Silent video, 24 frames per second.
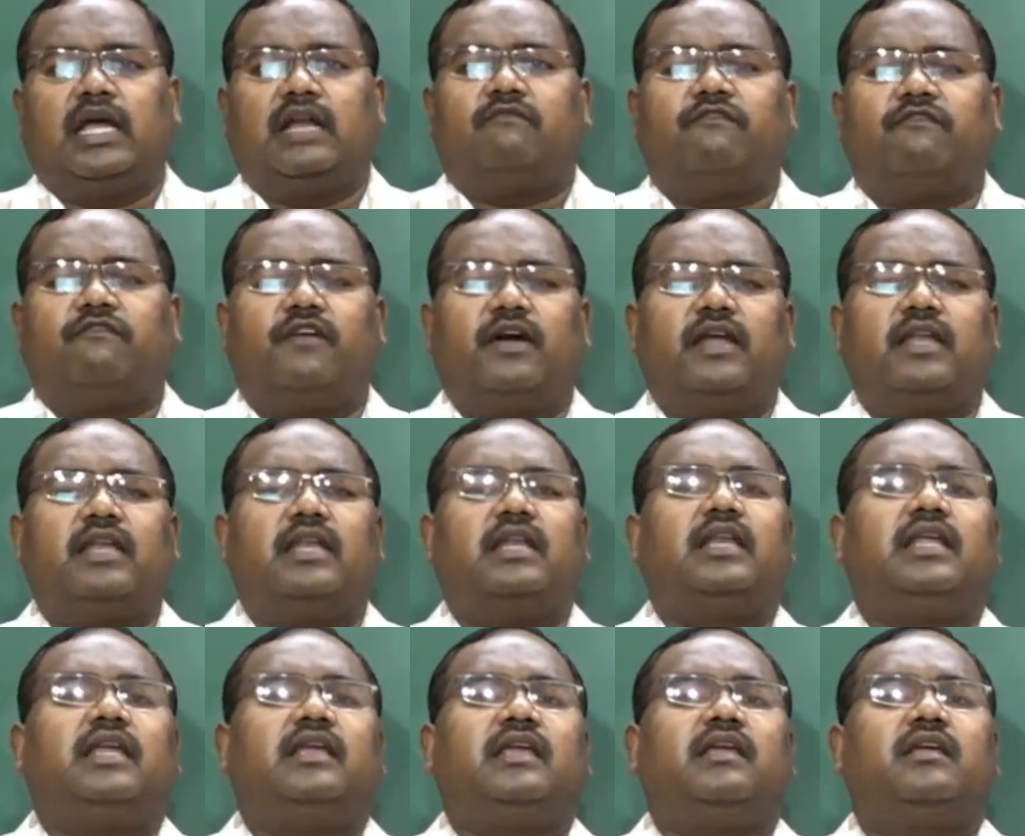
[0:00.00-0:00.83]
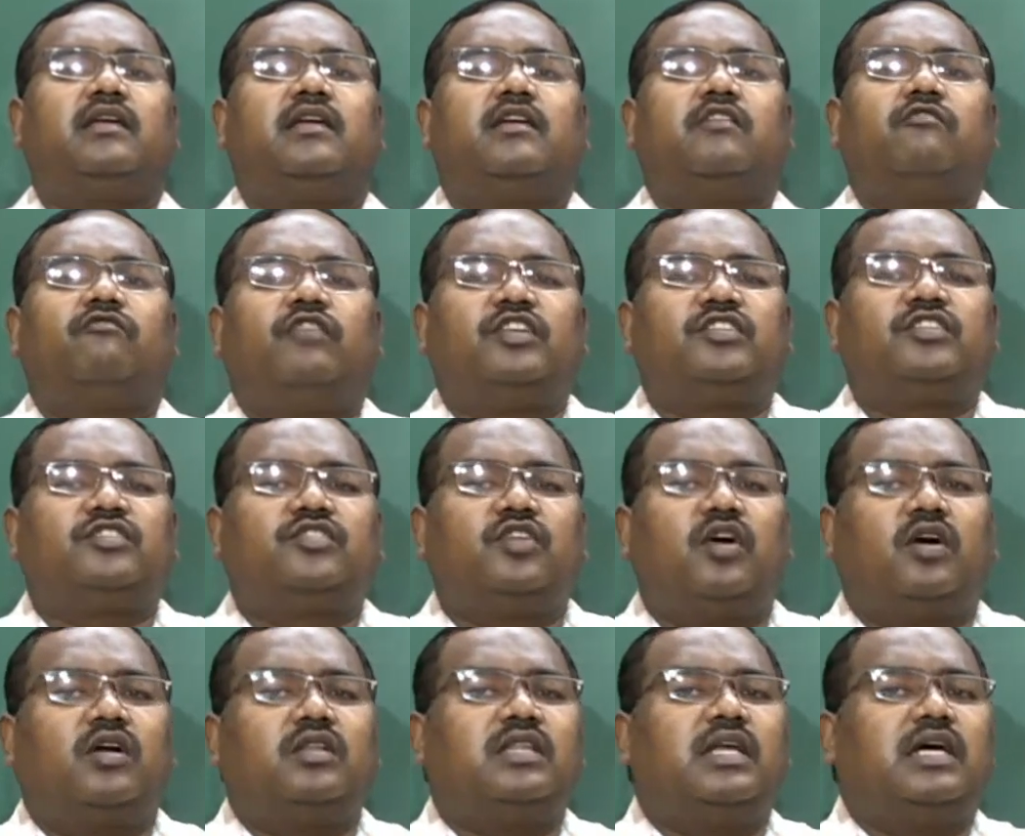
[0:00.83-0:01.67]
And finally we
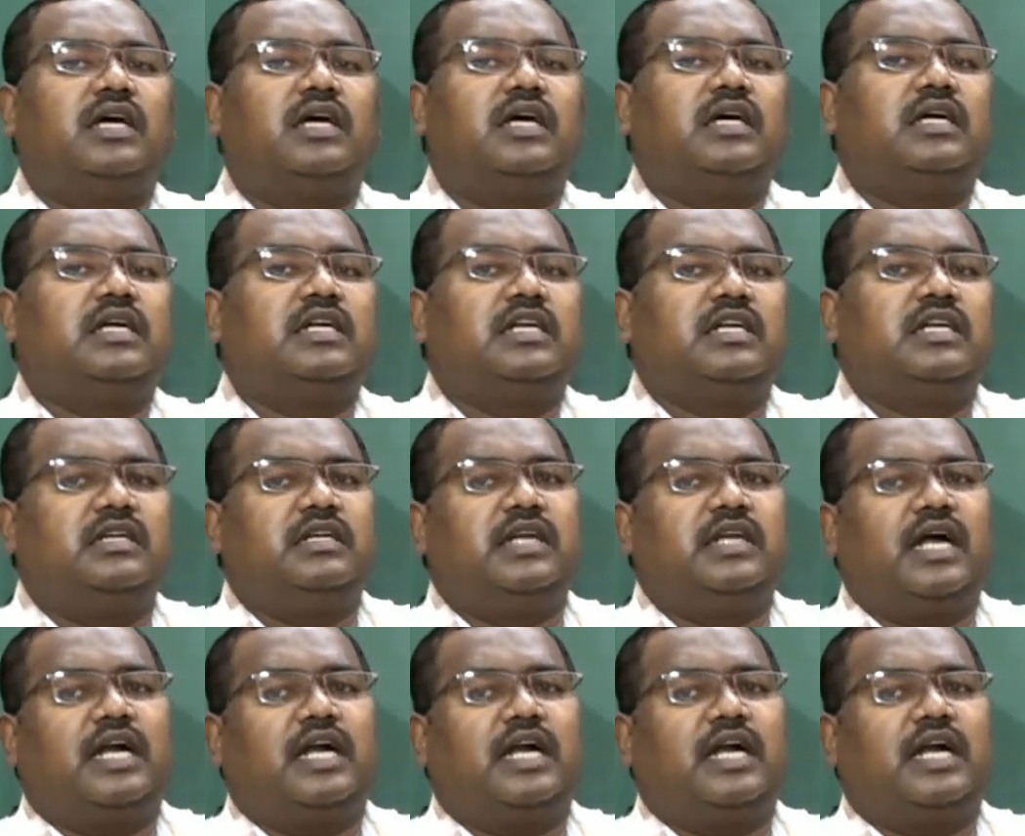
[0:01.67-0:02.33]
saw the